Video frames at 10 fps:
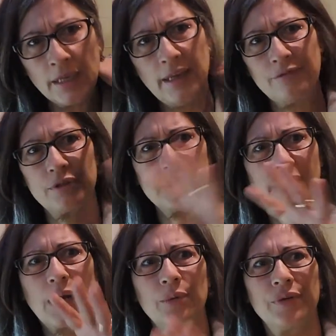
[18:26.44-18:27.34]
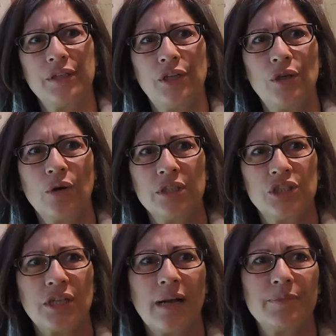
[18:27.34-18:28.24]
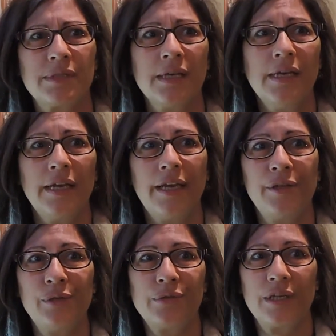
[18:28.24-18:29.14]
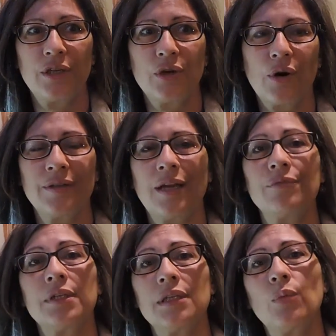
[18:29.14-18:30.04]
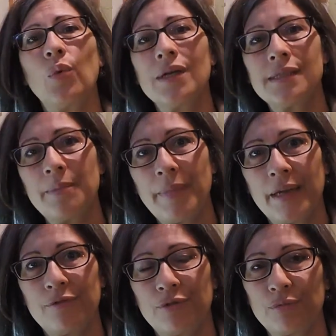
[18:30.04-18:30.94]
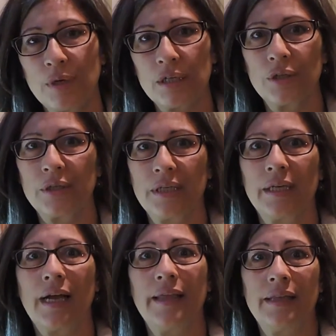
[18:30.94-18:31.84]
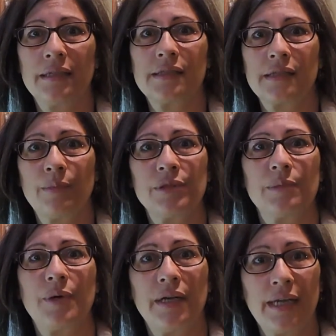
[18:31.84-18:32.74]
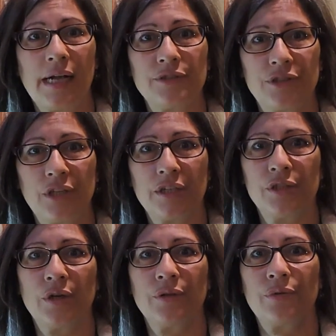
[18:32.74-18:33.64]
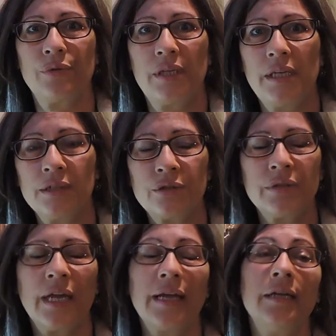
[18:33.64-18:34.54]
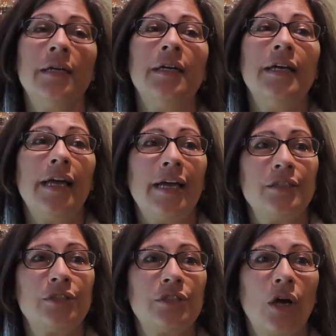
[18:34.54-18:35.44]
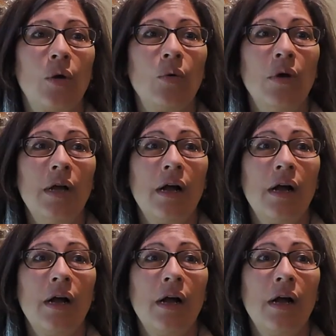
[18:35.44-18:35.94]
After scouring the yarn shops and using yarn that really wasn't meant for rug hooking, I then stumbled upon halcyon yarn through the internet. And so